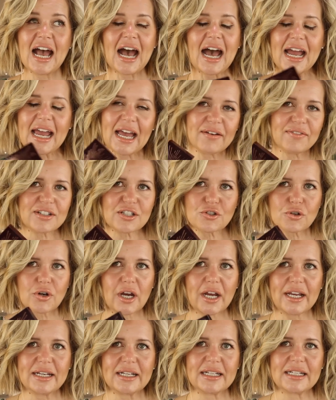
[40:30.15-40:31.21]
I haven't
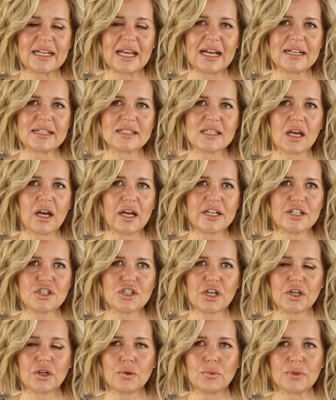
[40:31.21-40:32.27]
tried it as
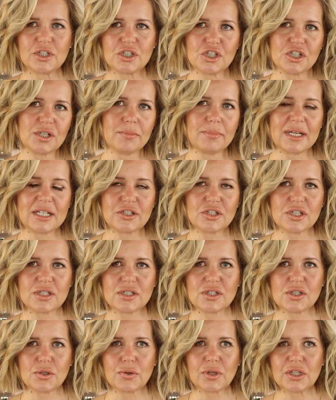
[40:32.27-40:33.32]
eyeshadow, which she
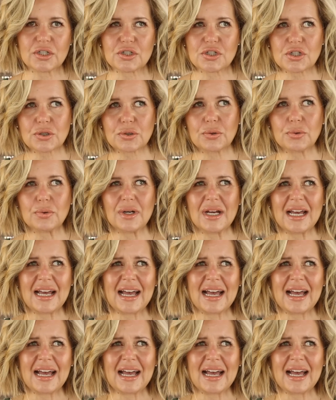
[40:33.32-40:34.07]
mentions you can do.